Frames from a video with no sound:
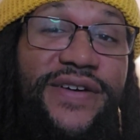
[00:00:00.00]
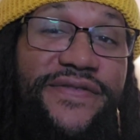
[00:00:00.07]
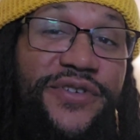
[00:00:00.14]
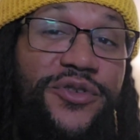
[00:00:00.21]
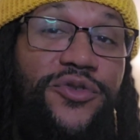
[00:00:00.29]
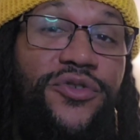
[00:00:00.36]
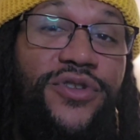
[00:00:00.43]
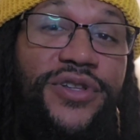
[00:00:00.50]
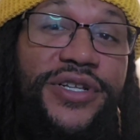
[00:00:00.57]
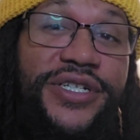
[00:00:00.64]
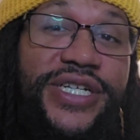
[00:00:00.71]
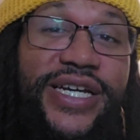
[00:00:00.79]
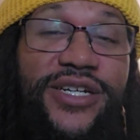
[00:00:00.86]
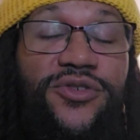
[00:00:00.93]
If you're new to the
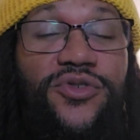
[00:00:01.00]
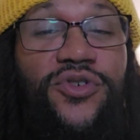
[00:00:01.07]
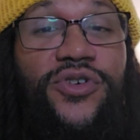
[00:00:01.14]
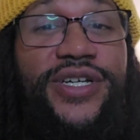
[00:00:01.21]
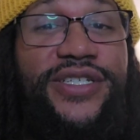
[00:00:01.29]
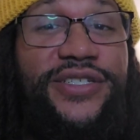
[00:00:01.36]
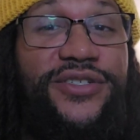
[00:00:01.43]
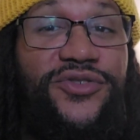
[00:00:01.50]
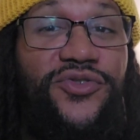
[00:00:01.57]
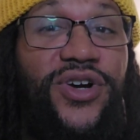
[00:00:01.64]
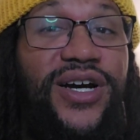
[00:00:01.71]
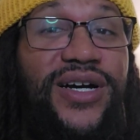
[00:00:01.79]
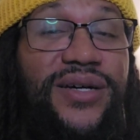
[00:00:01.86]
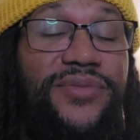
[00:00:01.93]
channel, go ahead and
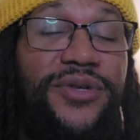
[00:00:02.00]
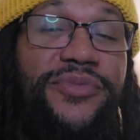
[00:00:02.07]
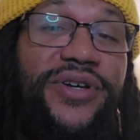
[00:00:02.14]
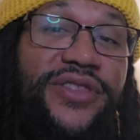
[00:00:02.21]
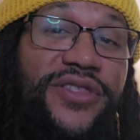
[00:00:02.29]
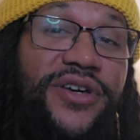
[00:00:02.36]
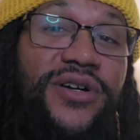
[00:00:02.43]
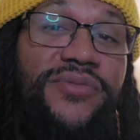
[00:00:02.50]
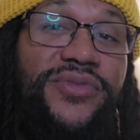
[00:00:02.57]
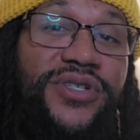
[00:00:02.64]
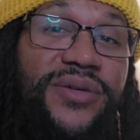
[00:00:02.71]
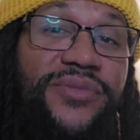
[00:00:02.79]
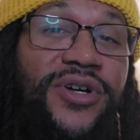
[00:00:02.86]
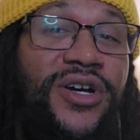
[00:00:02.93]
subscribe, give me a
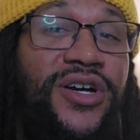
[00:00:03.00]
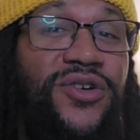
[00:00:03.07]
thumbs up,